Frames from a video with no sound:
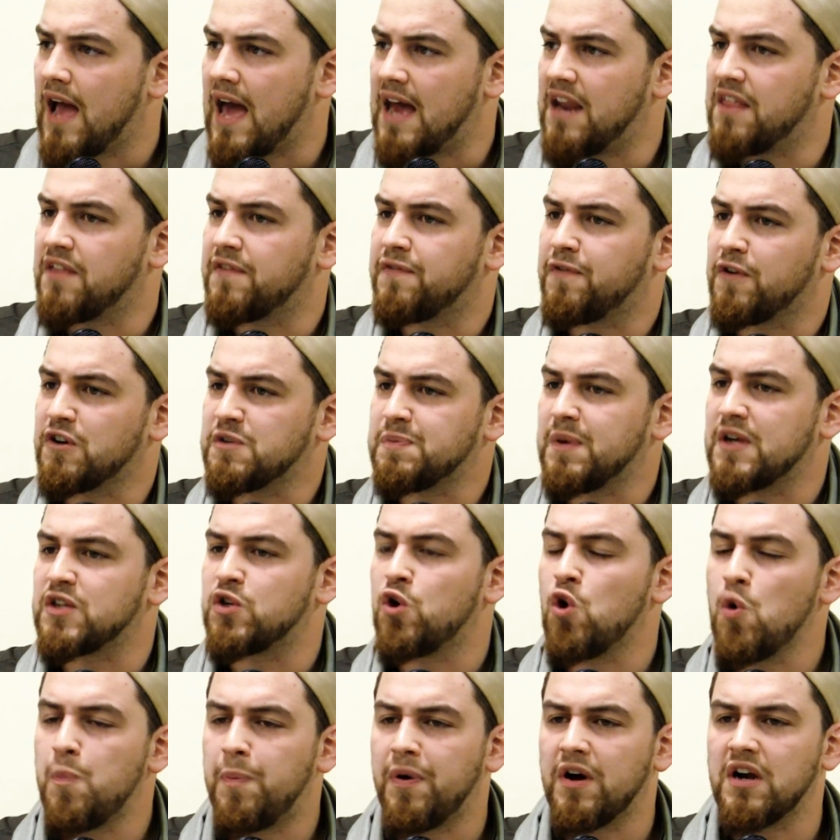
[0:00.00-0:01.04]
And in the first
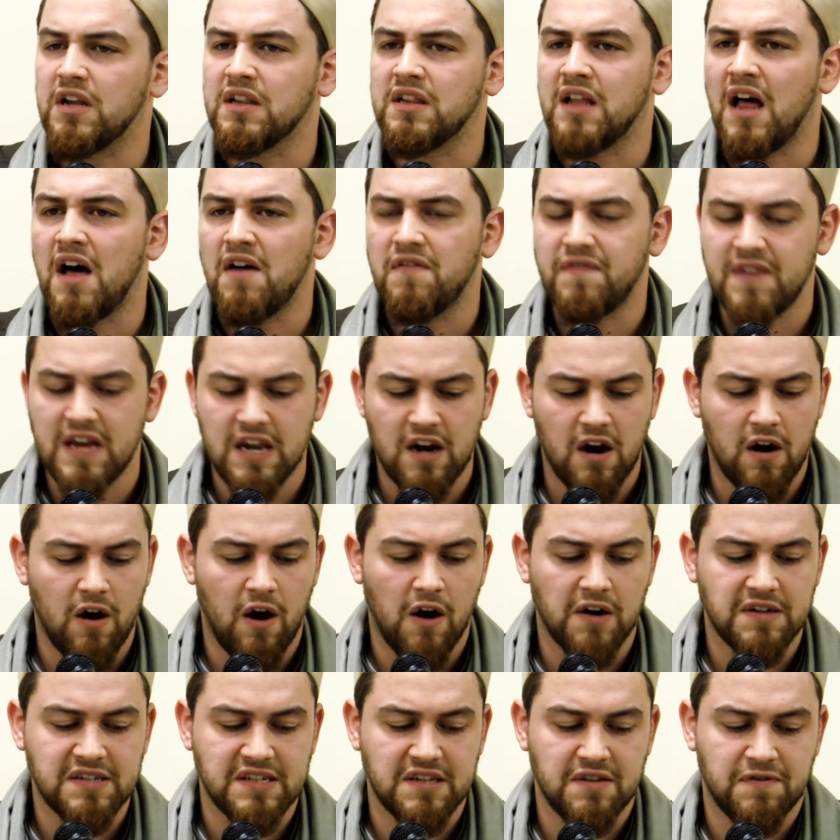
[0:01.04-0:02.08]
place, who put love in our
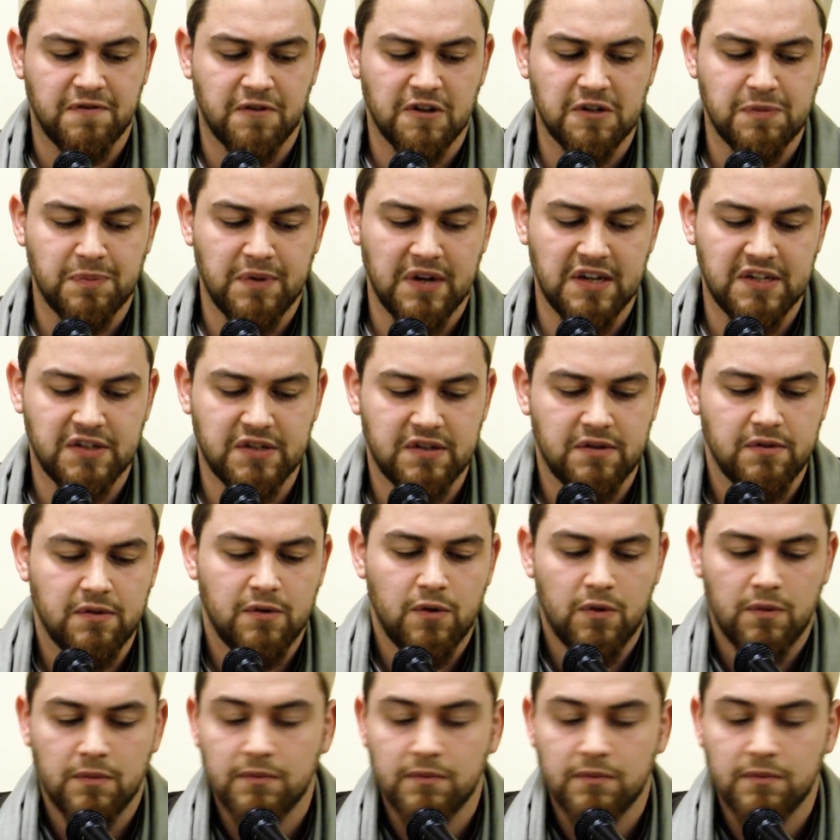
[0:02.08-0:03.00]
hearts in the first place?